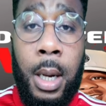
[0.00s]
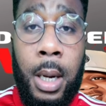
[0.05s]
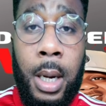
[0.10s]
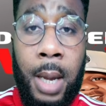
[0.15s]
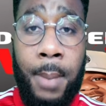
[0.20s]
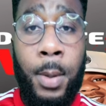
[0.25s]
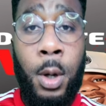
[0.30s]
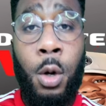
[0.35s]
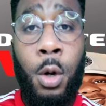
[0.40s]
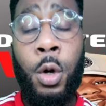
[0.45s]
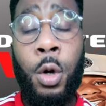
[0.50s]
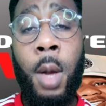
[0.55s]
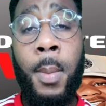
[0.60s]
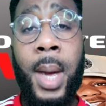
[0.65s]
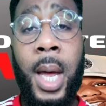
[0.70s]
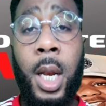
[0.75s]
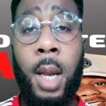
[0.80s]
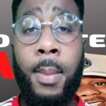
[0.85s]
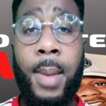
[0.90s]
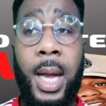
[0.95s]
let me know who your
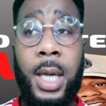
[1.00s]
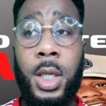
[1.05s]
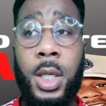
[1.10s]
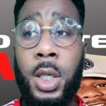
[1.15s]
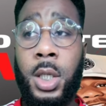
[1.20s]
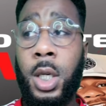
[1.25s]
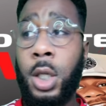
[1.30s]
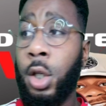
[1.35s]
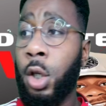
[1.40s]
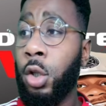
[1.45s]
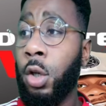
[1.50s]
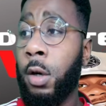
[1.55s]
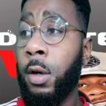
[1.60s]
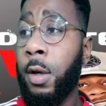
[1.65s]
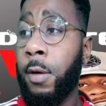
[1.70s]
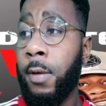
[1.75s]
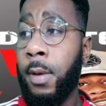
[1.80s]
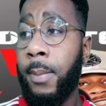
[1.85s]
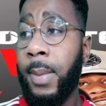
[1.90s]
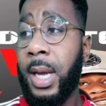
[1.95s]
man of the match is and your
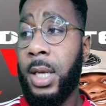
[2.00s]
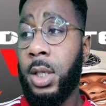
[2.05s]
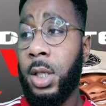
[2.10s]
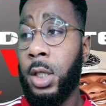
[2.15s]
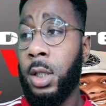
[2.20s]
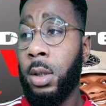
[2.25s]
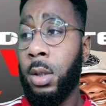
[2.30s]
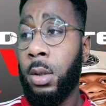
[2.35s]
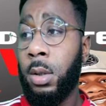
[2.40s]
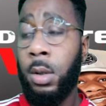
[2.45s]
donkey of the match is.